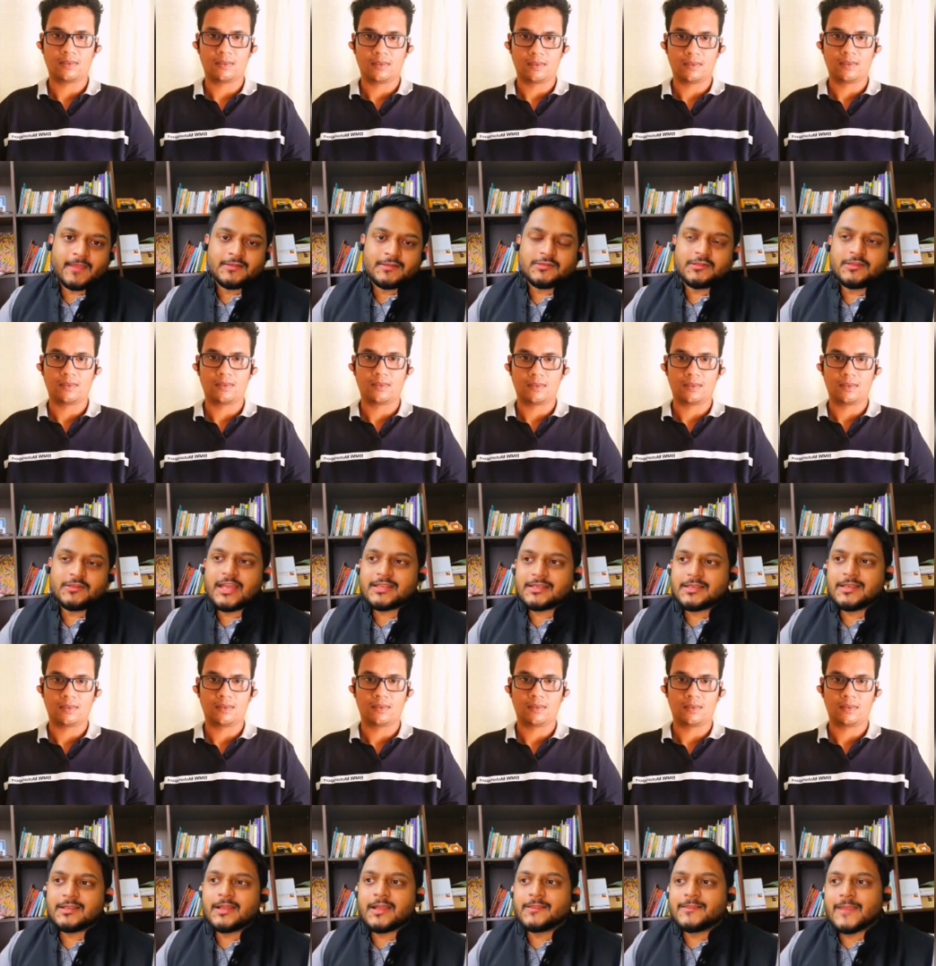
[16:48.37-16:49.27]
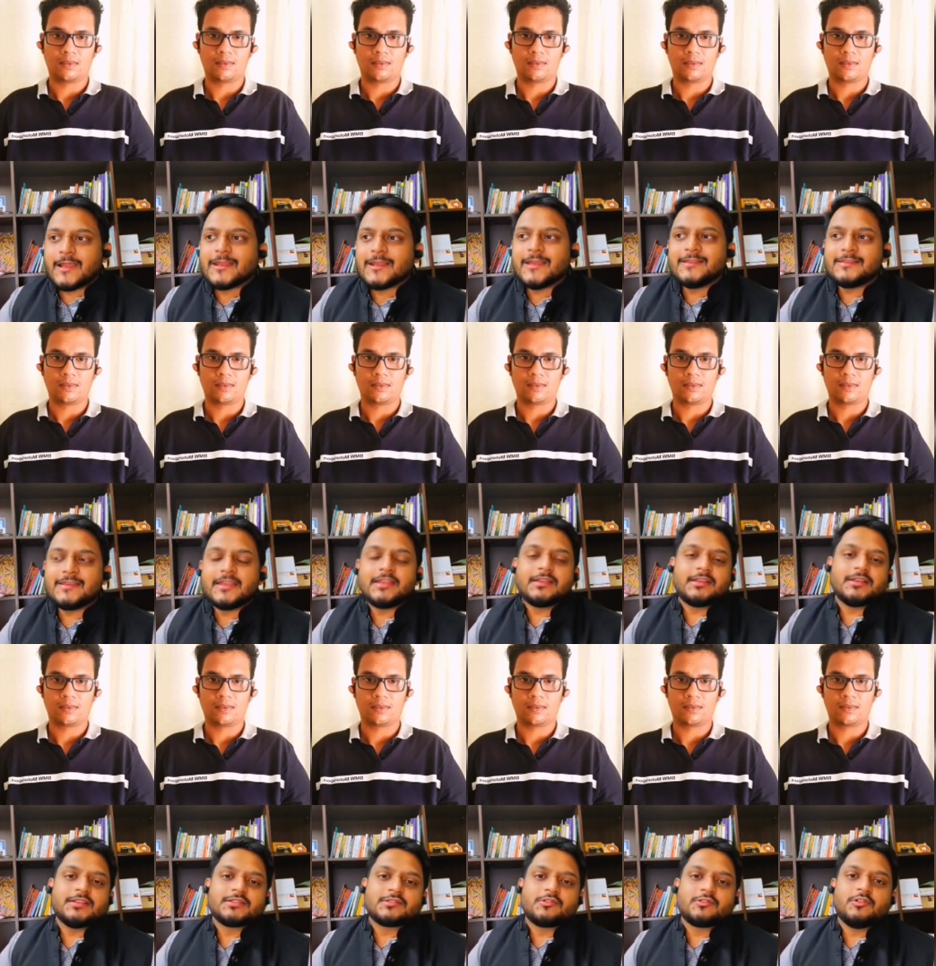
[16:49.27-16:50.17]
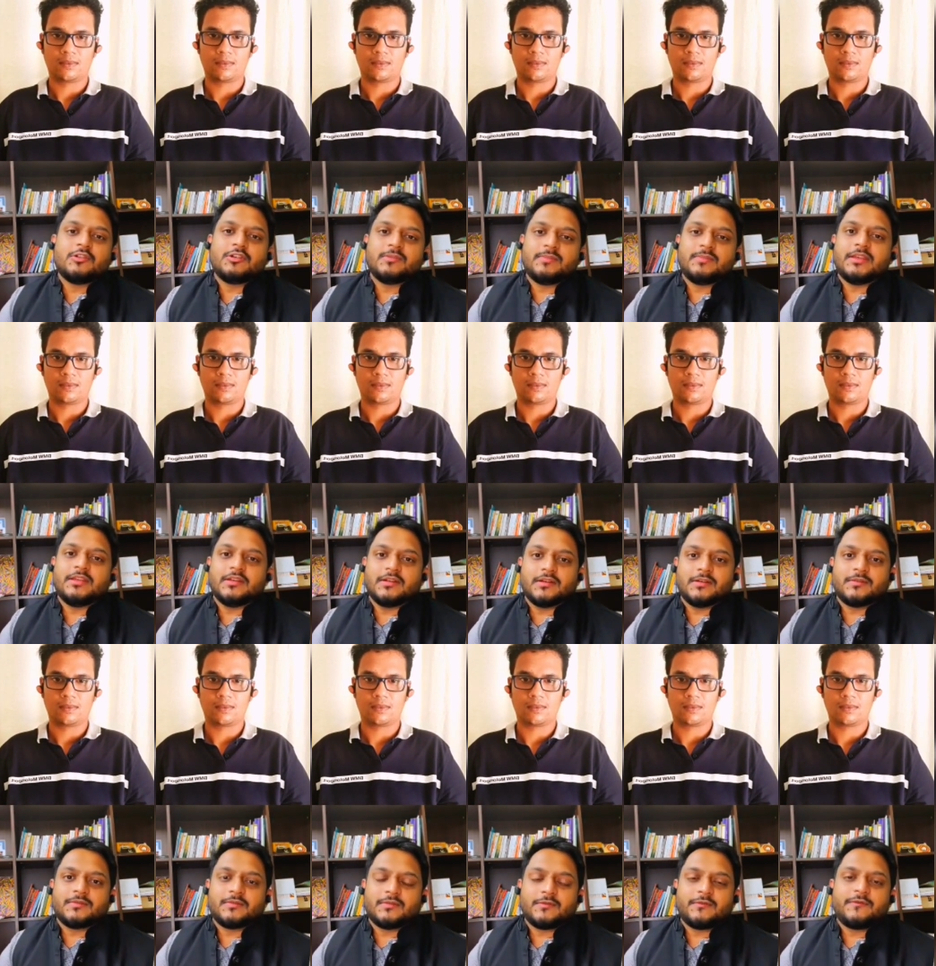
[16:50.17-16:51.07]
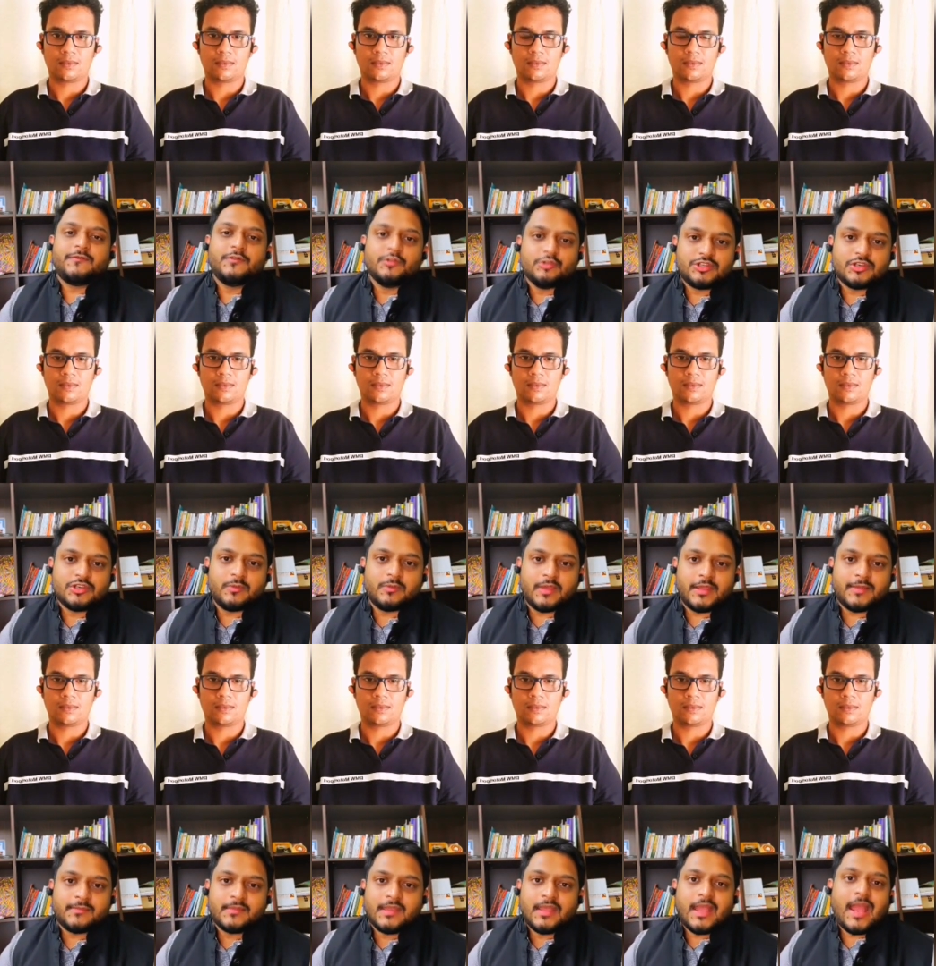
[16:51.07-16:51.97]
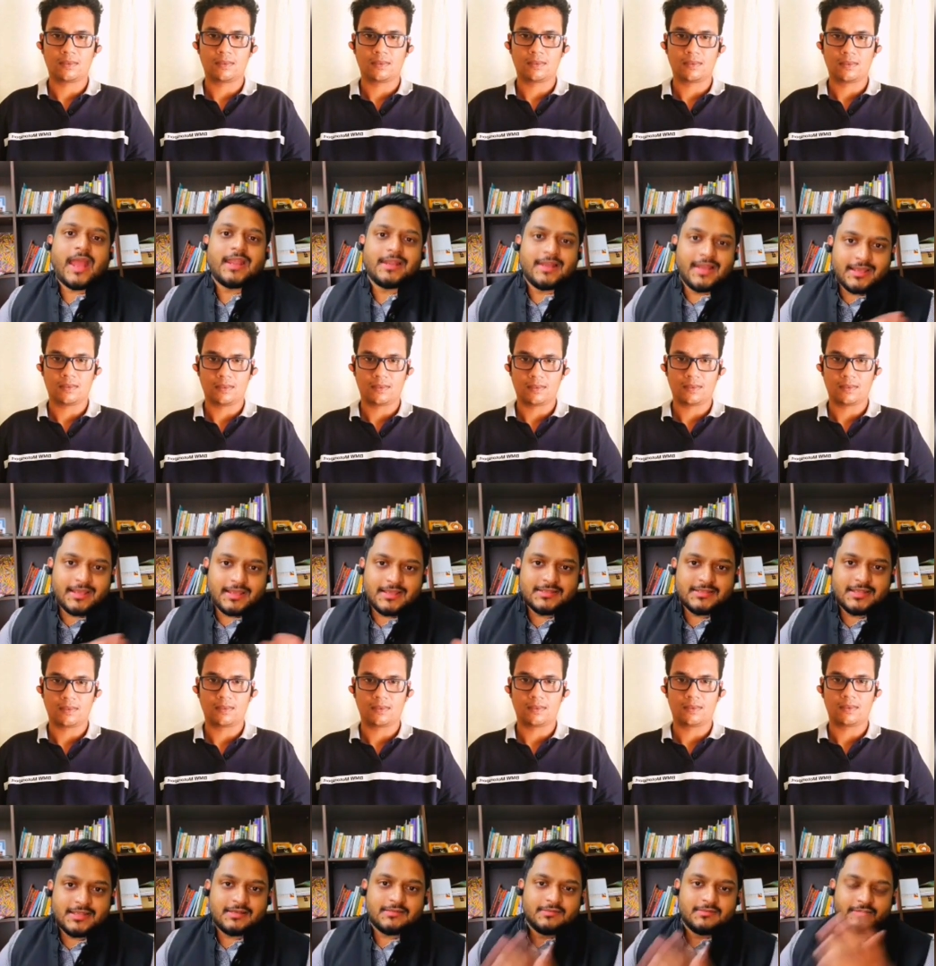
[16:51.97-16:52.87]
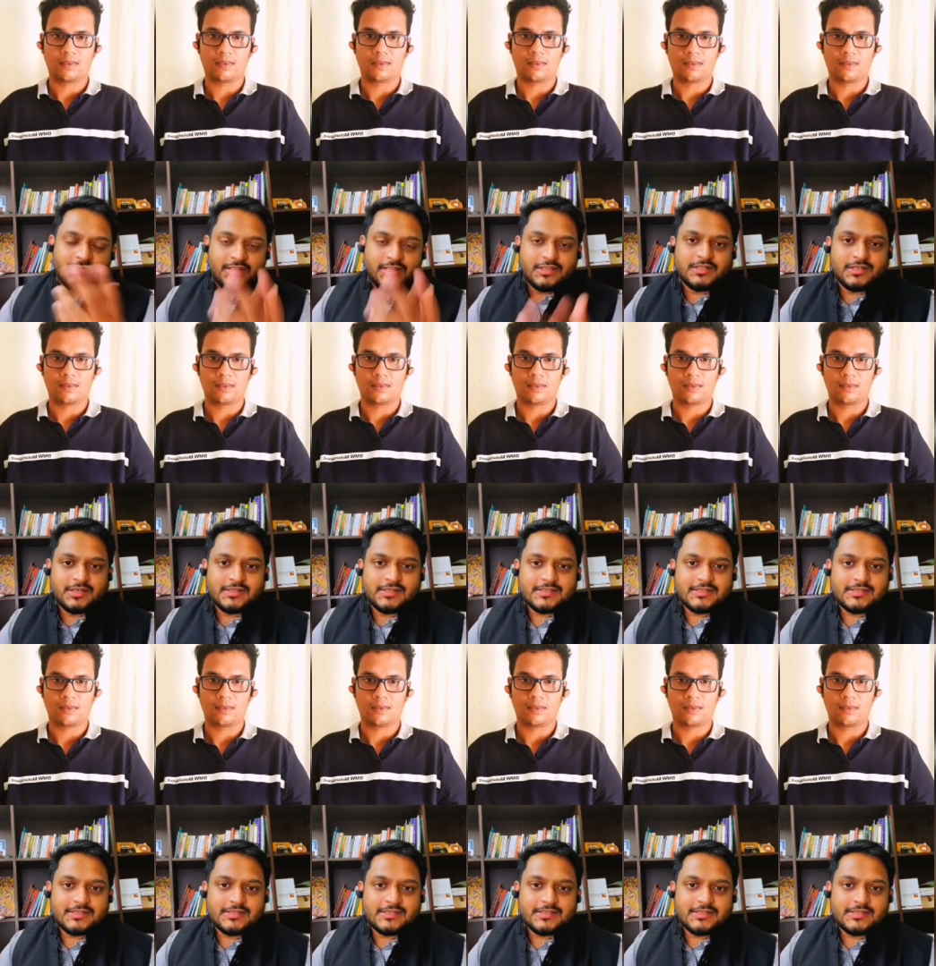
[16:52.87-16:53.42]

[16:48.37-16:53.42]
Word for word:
Speaker 1: So that that I think is going to be a future way, and like I said, regional